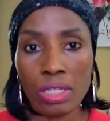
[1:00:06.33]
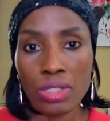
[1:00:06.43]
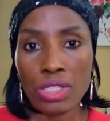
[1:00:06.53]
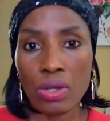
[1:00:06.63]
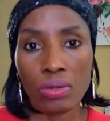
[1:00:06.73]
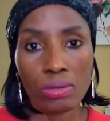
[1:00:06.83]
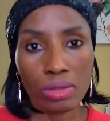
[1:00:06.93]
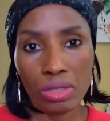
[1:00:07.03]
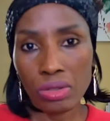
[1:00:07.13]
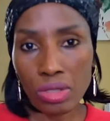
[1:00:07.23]
So,
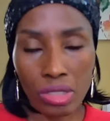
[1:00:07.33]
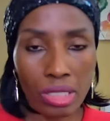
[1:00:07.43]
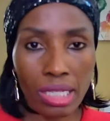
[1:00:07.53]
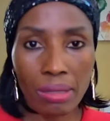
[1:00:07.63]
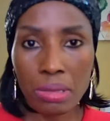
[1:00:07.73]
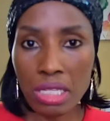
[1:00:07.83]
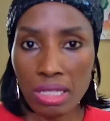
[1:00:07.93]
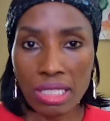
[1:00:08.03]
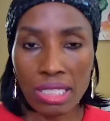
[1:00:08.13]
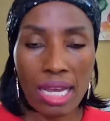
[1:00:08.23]
you're going to keep seeing
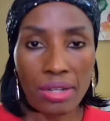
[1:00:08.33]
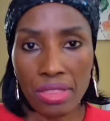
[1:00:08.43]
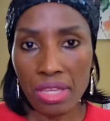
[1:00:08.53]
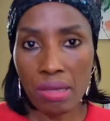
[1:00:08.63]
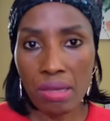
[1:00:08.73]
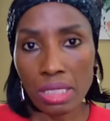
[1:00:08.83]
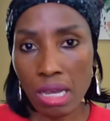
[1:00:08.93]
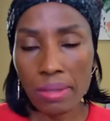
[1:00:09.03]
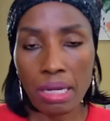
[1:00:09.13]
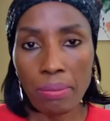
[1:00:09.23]
this kind of themes
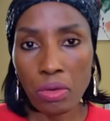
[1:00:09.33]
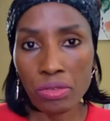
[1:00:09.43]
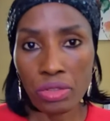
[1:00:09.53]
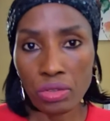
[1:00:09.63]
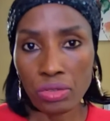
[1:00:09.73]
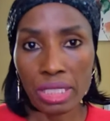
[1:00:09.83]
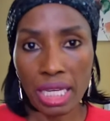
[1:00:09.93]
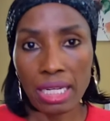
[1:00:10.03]
coming up over and over again.